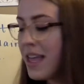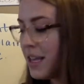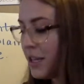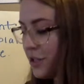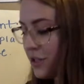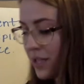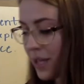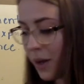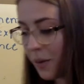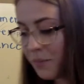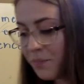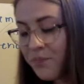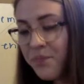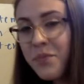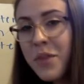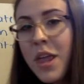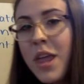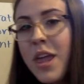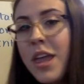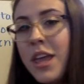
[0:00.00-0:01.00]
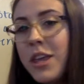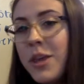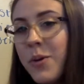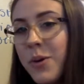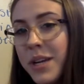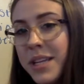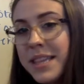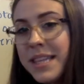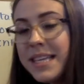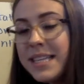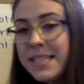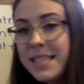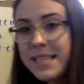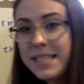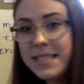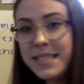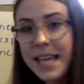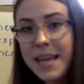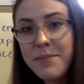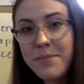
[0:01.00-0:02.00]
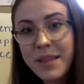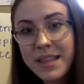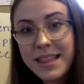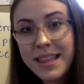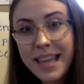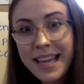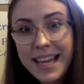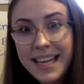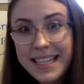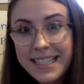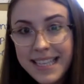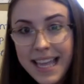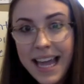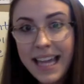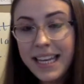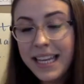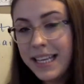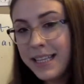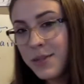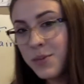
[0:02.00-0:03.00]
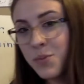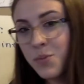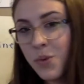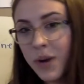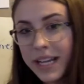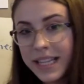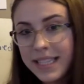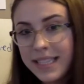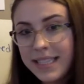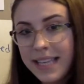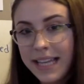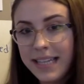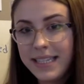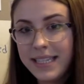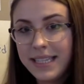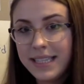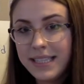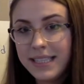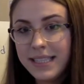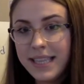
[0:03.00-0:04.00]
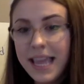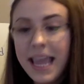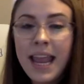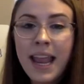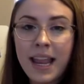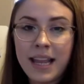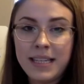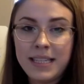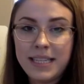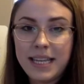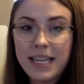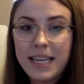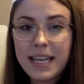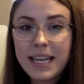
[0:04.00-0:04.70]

So, your thesis statement, like I said, is one sentence and it